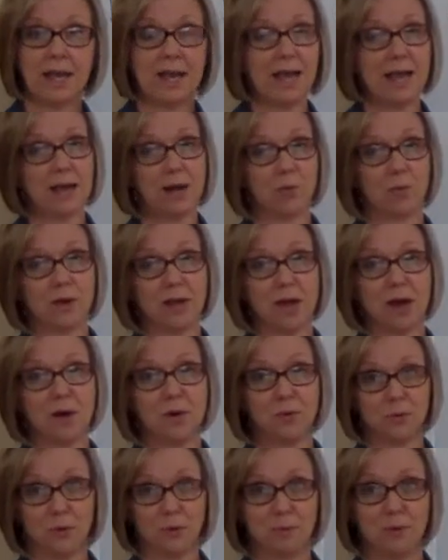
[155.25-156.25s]
And we
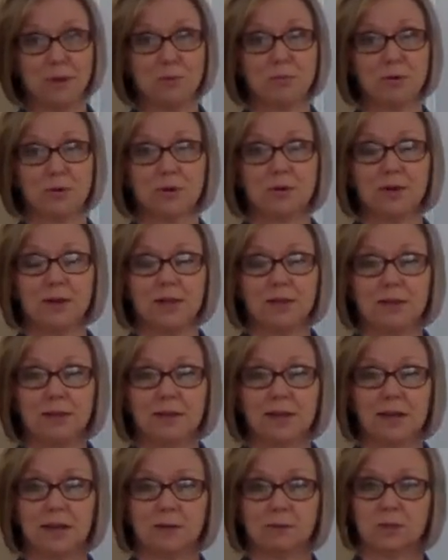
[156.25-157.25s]
all remember
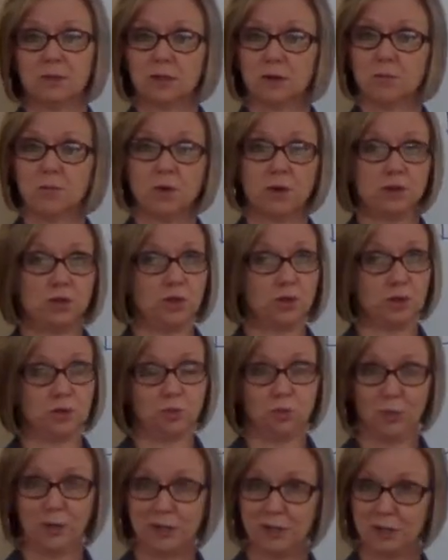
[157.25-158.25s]
that if someone just
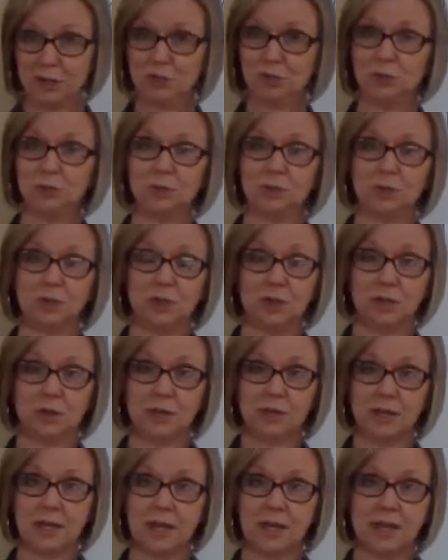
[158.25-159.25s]
went into, you know, the
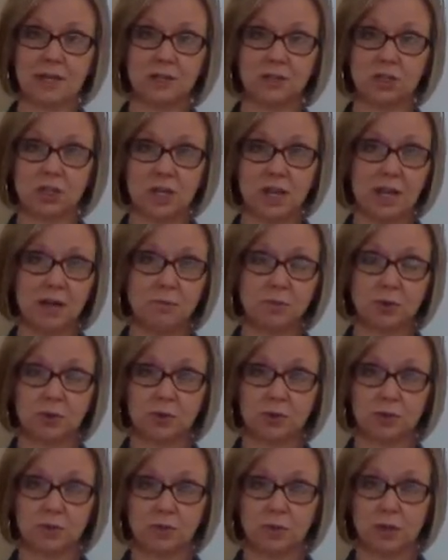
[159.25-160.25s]
king's
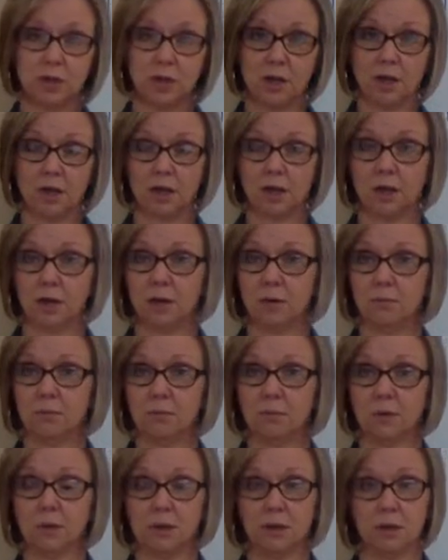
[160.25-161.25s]
chambers, um,
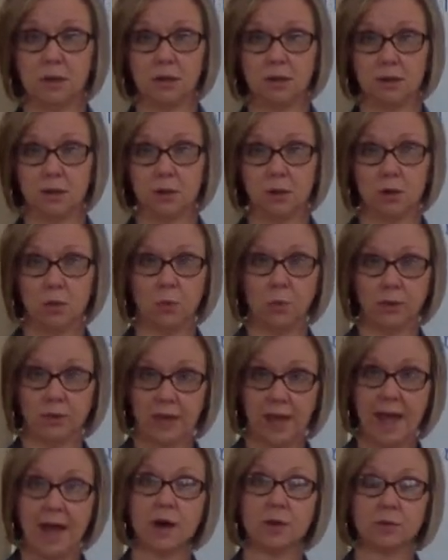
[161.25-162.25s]
you know,
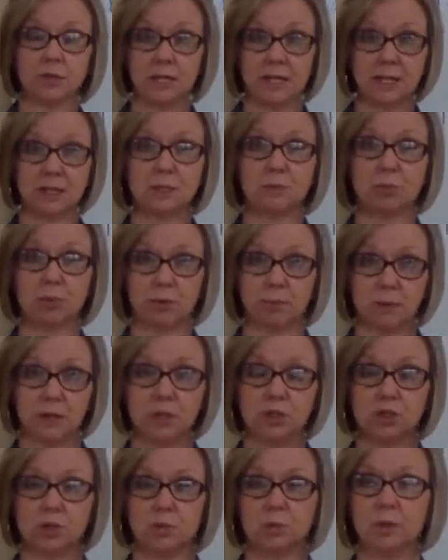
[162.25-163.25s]
without his
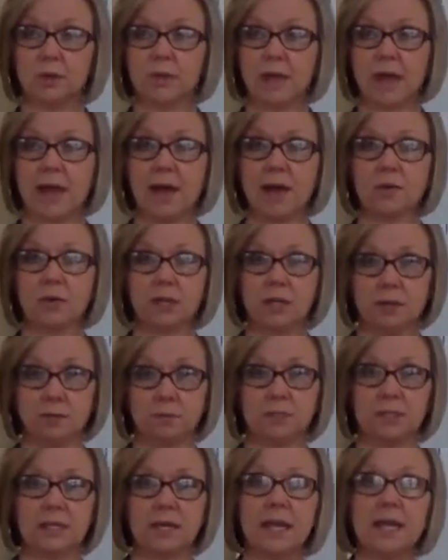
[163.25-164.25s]
permission, without him
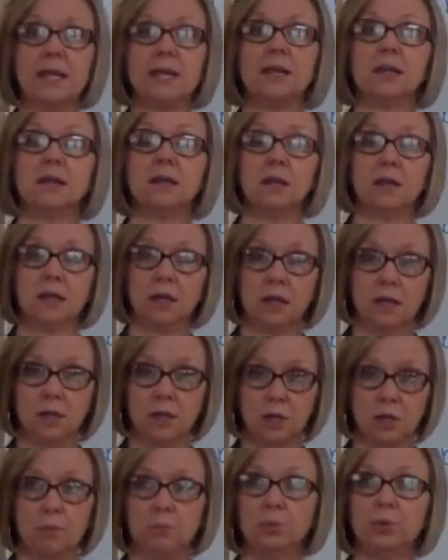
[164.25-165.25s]
saying, you
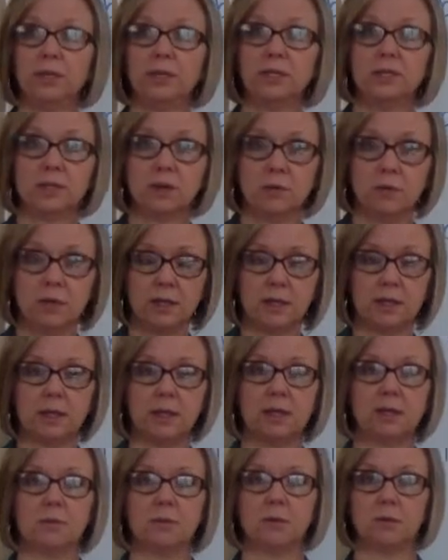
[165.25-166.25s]
know, please go get
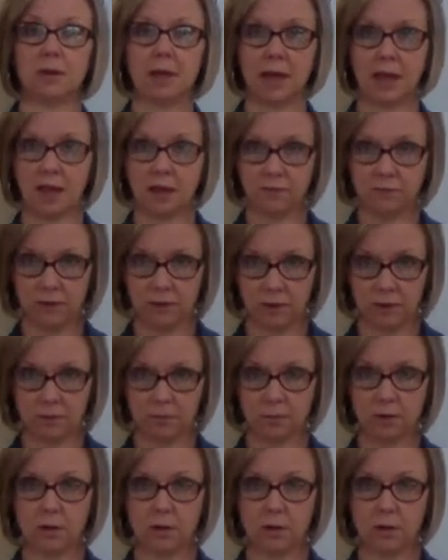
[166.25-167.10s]
them and have them